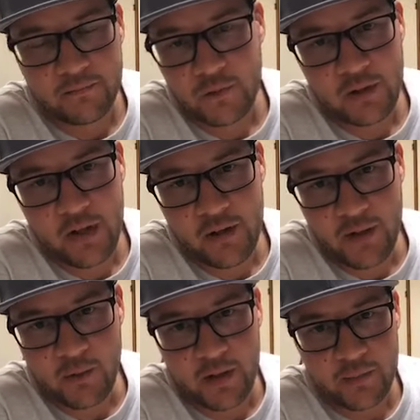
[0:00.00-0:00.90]
Well, no,
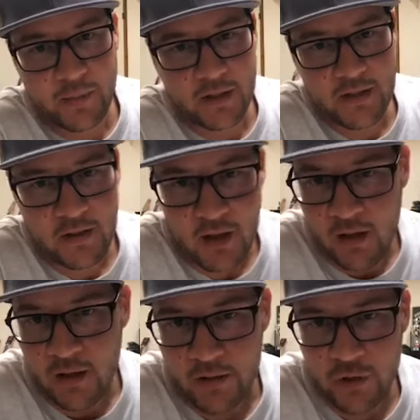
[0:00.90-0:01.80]
they wouldn't, because
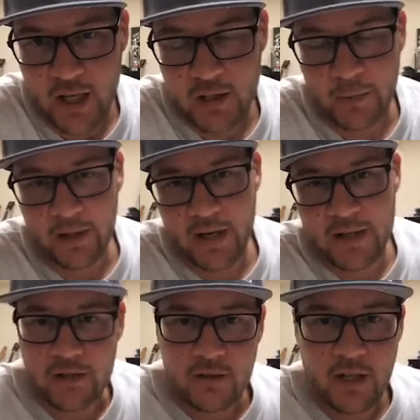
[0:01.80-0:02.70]
the tracks we
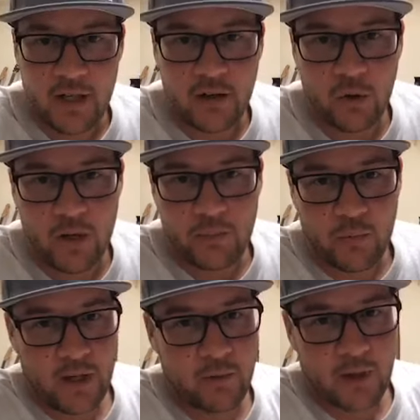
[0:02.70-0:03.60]
race on, they hold up
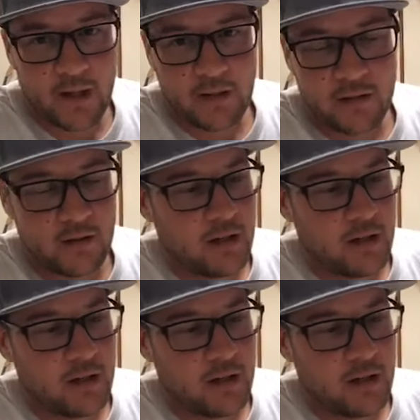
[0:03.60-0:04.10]
really well.